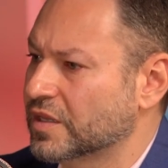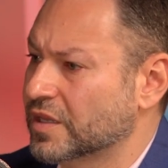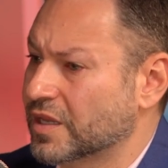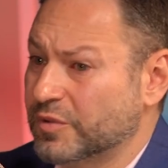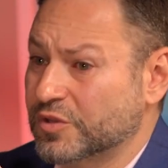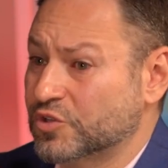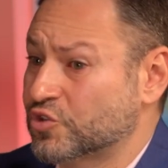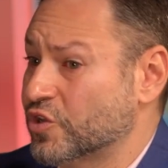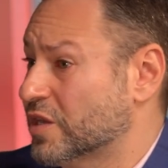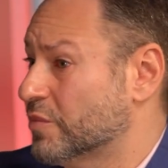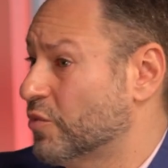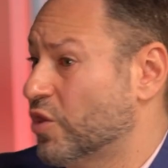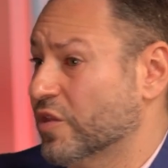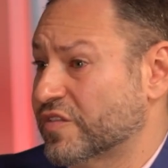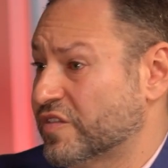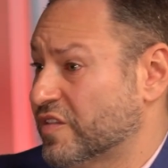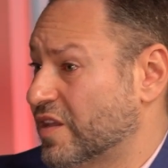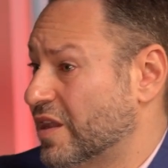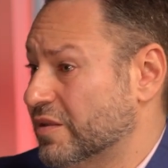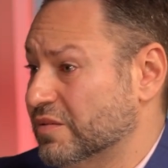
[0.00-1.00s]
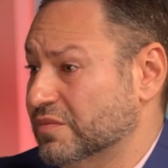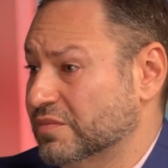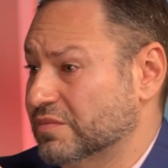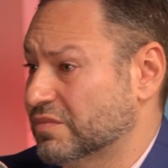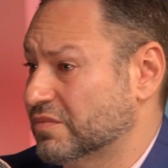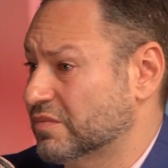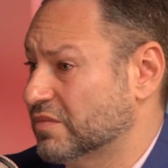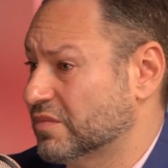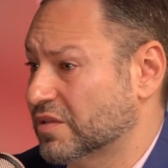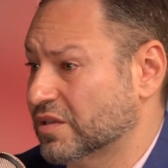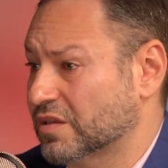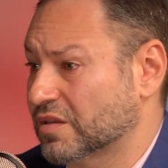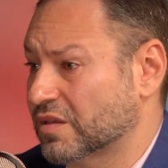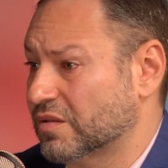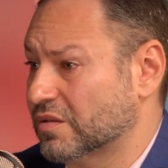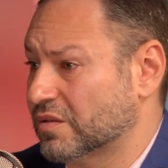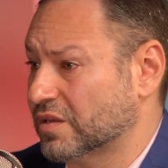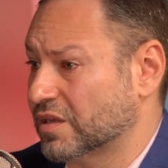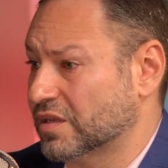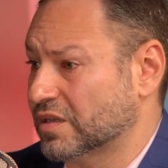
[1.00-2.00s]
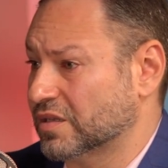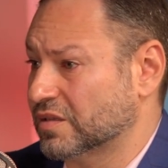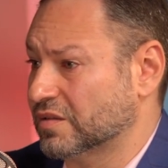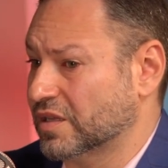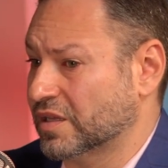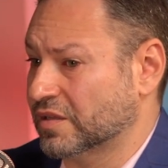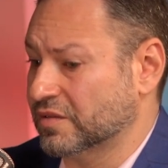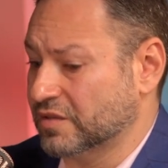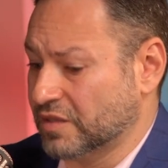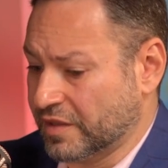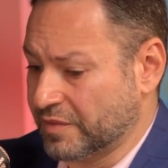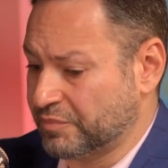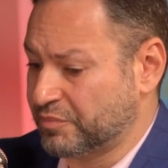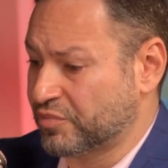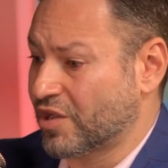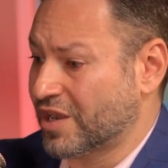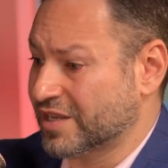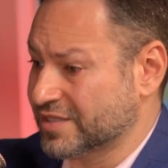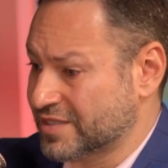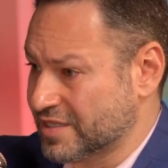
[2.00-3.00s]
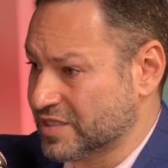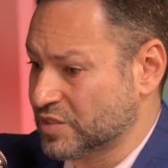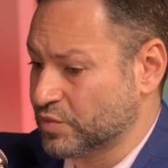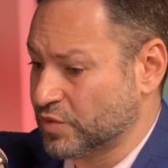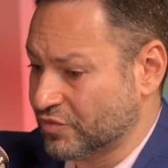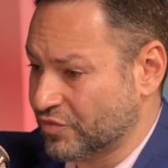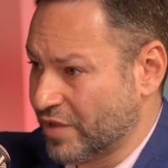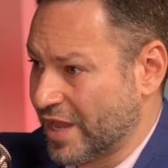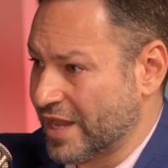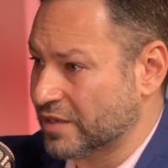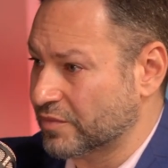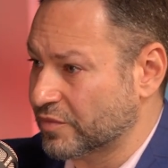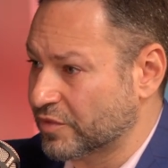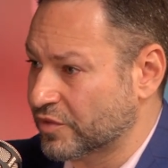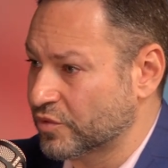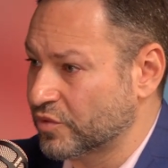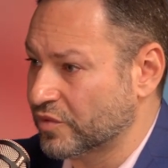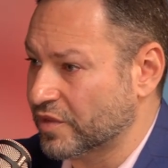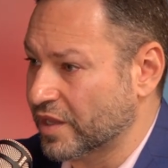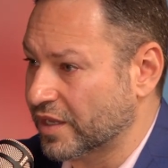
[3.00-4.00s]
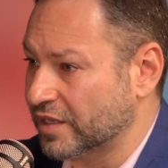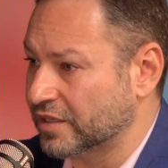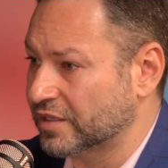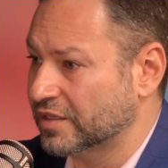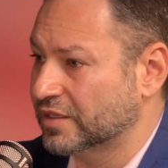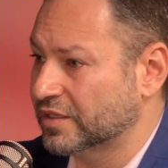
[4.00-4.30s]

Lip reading: And we treated them all the same, and that process, we ran them through that.